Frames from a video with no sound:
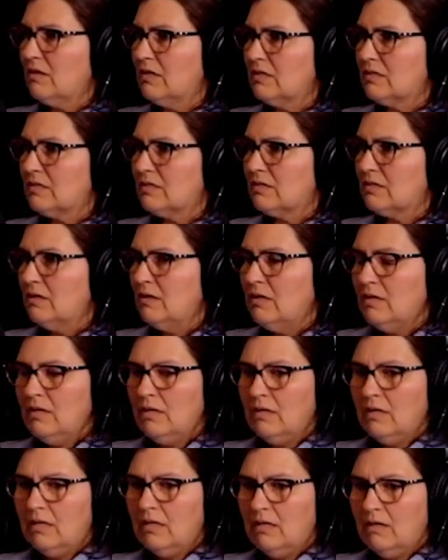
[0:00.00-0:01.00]
things
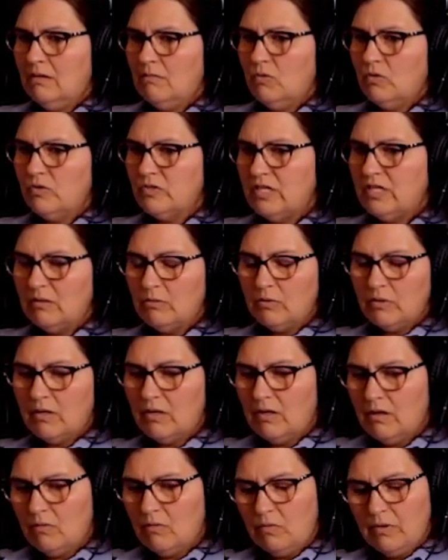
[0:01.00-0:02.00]
more stable
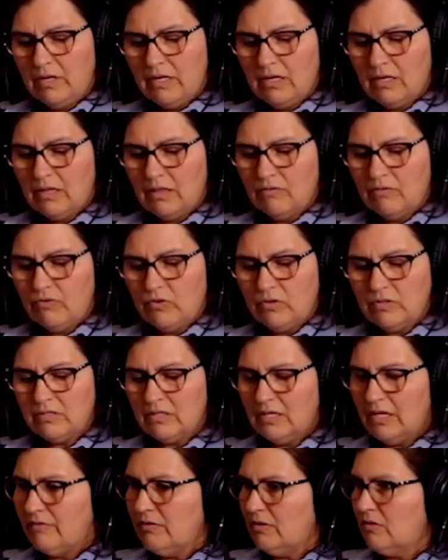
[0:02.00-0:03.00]
there. We got the
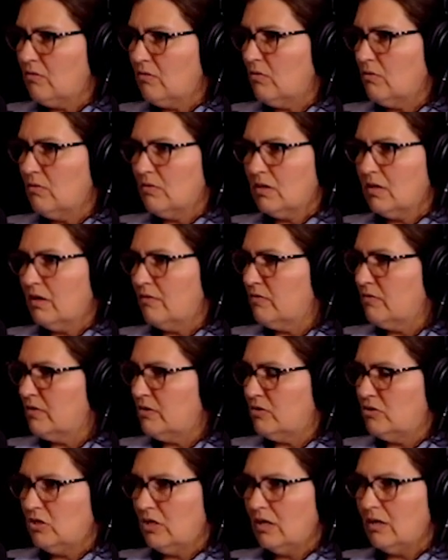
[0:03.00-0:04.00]
first levy through to cover
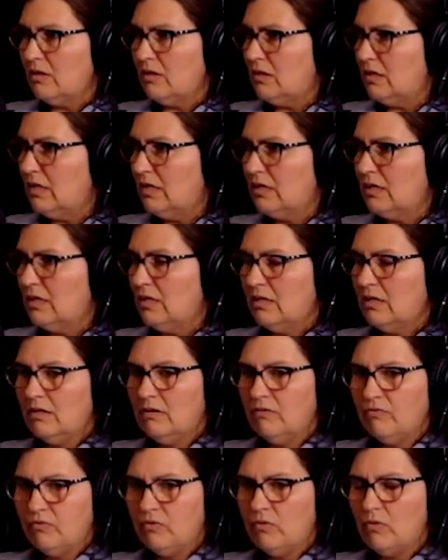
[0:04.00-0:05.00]
the jail
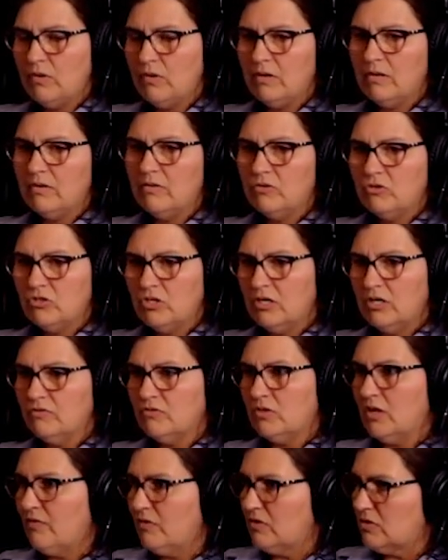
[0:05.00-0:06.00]
for the
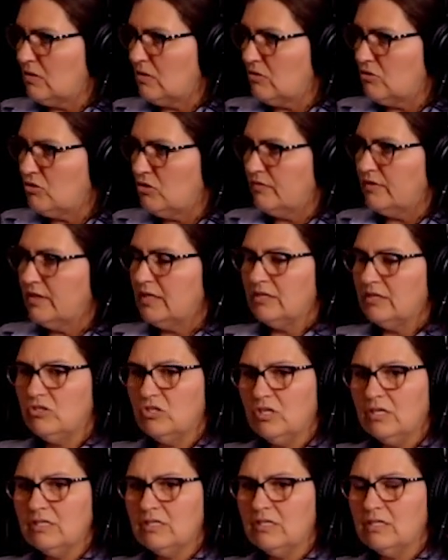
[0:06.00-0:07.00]
sheriff's office and the juvenile
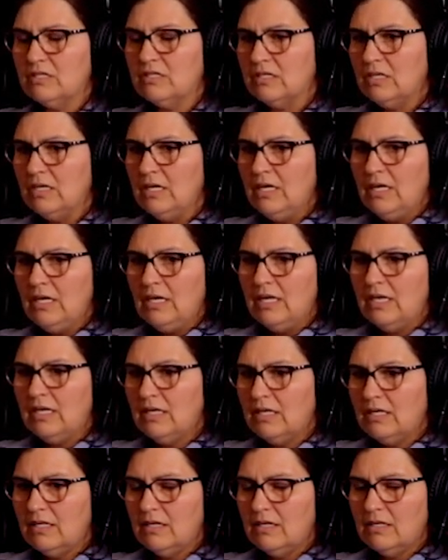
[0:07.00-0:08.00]
justice.
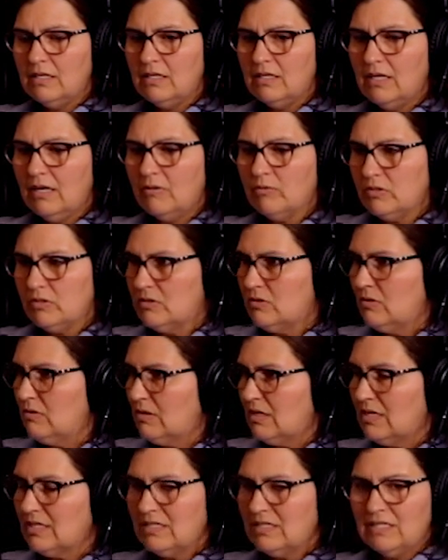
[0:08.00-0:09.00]
And that was
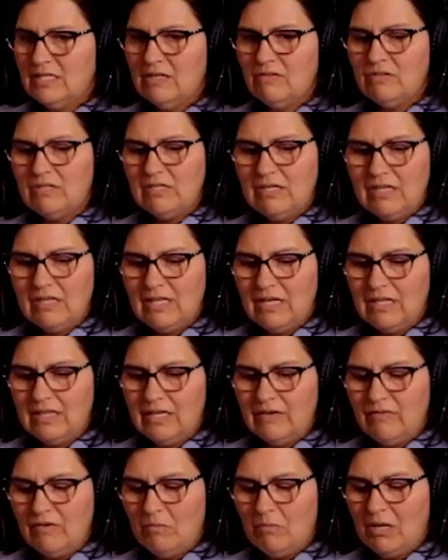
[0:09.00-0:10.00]
2017, that
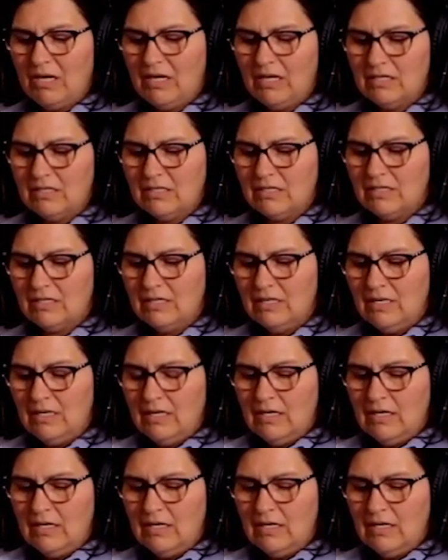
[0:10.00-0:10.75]
levy passed.